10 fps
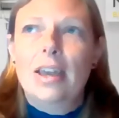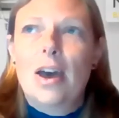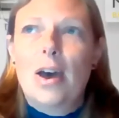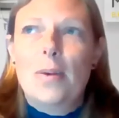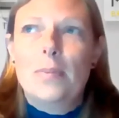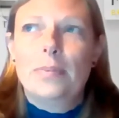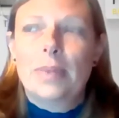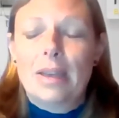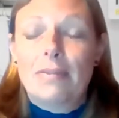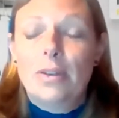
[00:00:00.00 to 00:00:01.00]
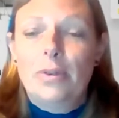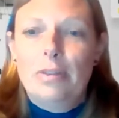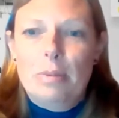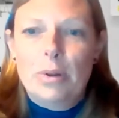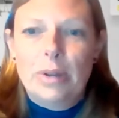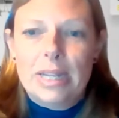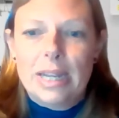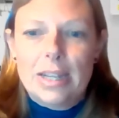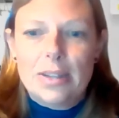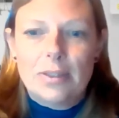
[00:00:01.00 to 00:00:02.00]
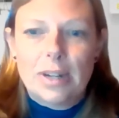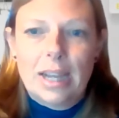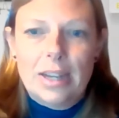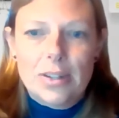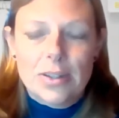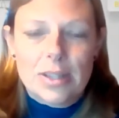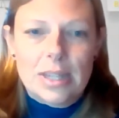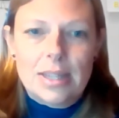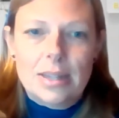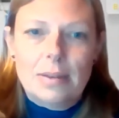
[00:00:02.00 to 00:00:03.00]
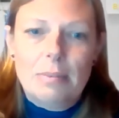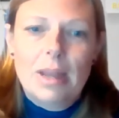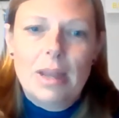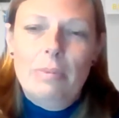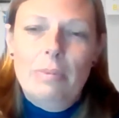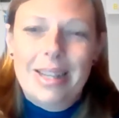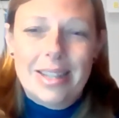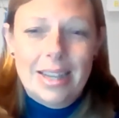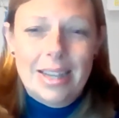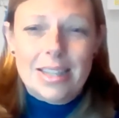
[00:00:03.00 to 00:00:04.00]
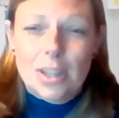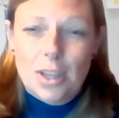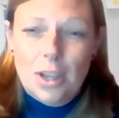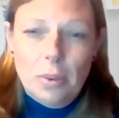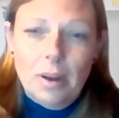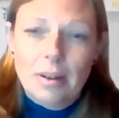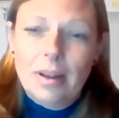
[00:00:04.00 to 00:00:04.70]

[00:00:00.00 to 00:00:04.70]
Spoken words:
all your employee data on an HR system means that it's secure.